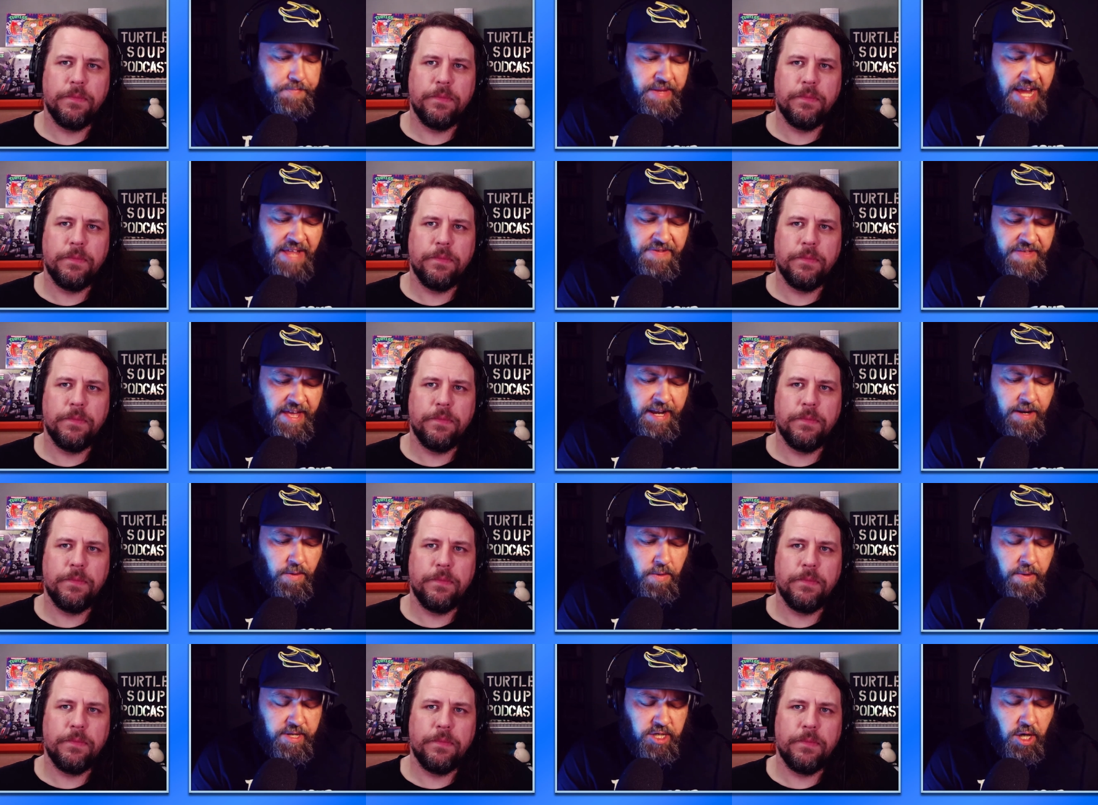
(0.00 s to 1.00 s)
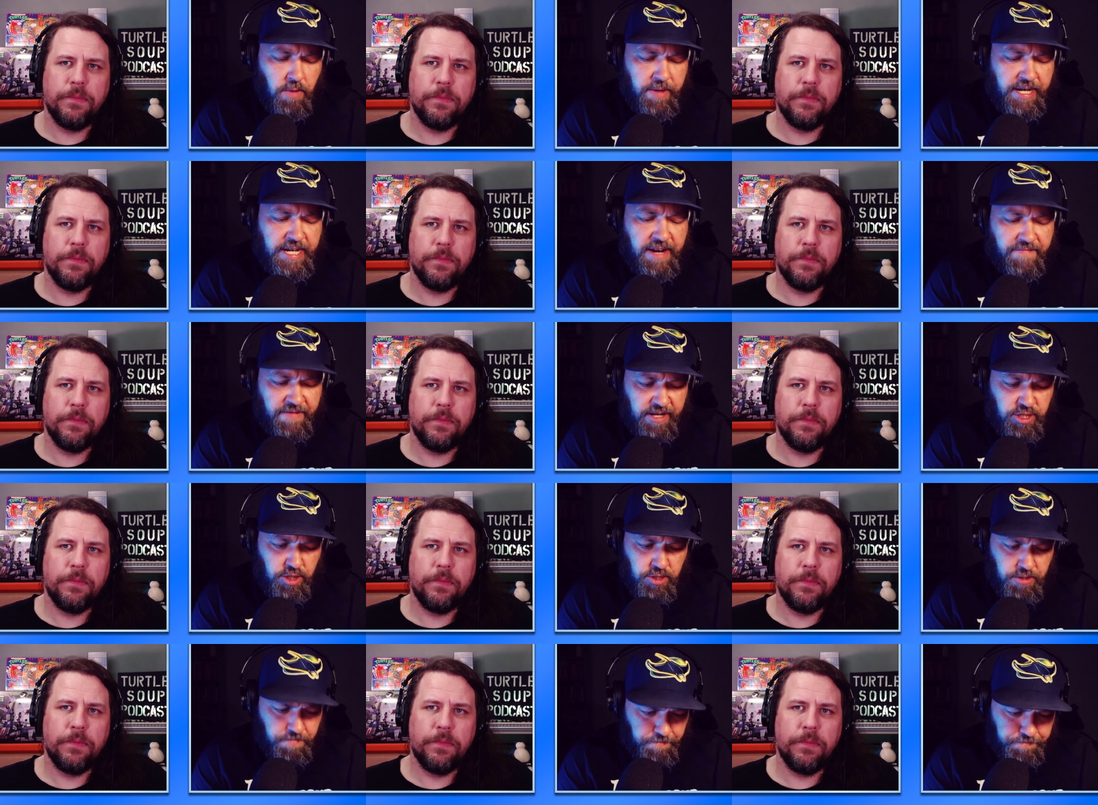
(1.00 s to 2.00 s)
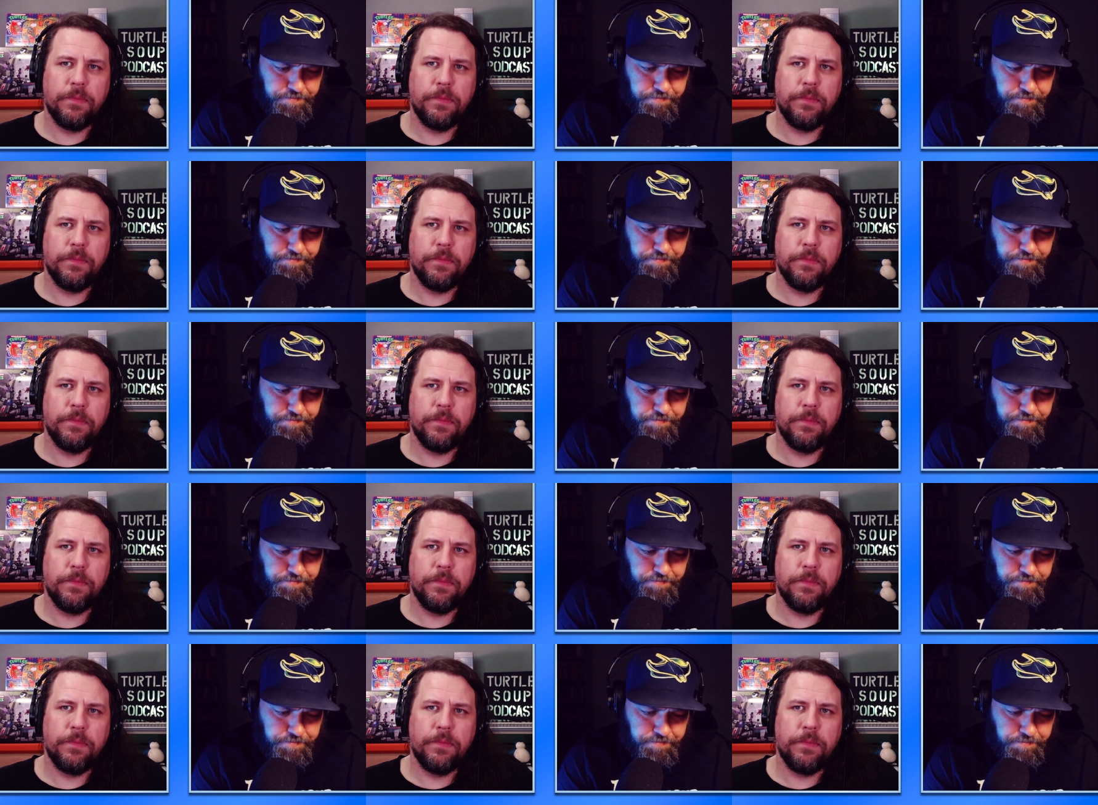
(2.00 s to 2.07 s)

Speaker 1: and then we started reading Adventures.